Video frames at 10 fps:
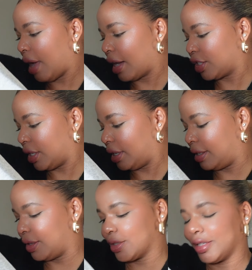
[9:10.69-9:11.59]

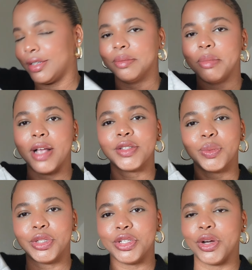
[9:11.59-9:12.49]
actually it doesn't
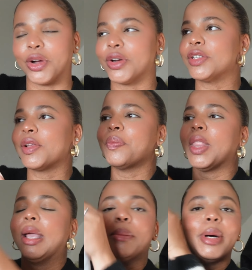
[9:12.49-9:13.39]
match with the joggers,
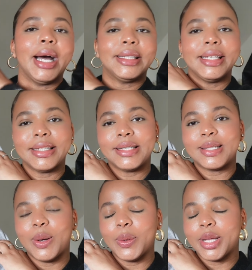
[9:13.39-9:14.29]
but I think it's
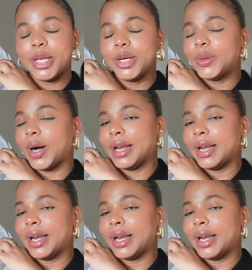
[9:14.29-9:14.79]
so cute.